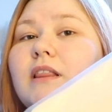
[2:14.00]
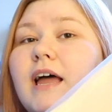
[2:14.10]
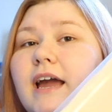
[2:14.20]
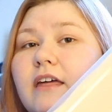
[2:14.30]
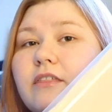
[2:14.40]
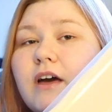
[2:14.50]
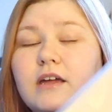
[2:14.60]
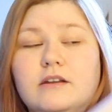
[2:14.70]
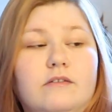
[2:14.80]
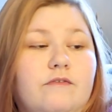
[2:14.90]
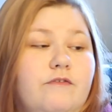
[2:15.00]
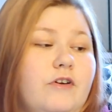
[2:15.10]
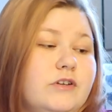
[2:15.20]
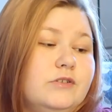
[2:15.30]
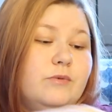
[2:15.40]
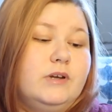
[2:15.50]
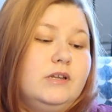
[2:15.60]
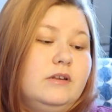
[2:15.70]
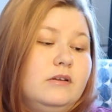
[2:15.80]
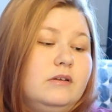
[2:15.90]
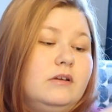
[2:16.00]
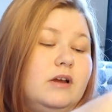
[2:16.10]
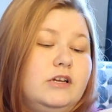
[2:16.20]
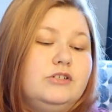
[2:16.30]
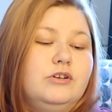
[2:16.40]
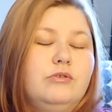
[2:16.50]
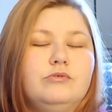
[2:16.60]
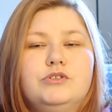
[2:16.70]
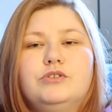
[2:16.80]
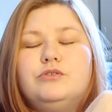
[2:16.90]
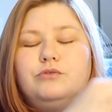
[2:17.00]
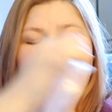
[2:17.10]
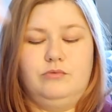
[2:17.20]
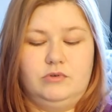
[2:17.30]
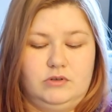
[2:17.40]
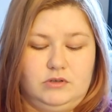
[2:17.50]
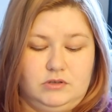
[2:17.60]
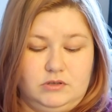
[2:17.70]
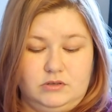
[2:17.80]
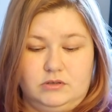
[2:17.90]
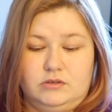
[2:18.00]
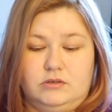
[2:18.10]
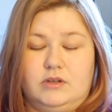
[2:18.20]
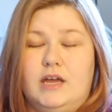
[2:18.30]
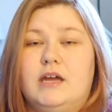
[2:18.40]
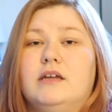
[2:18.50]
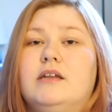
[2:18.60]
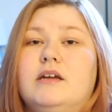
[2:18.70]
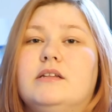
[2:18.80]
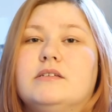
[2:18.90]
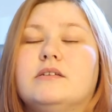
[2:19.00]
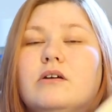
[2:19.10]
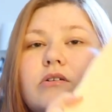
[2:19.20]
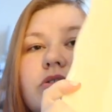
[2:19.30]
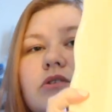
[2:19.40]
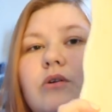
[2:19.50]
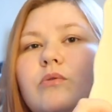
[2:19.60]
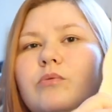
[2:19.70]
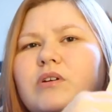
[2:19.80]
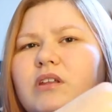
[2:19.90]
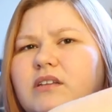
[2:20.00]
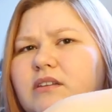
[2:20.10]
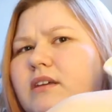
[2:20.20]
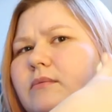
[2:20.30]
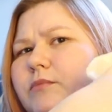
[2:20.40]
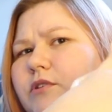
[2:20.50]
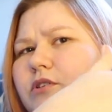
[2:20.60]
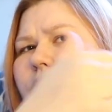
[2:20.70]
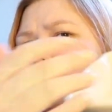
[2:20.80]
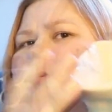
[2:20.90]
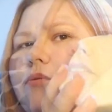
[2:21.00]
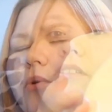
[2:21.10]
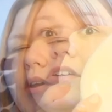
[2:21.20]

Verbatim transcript: like that first one I showed you, and it's also really deep too.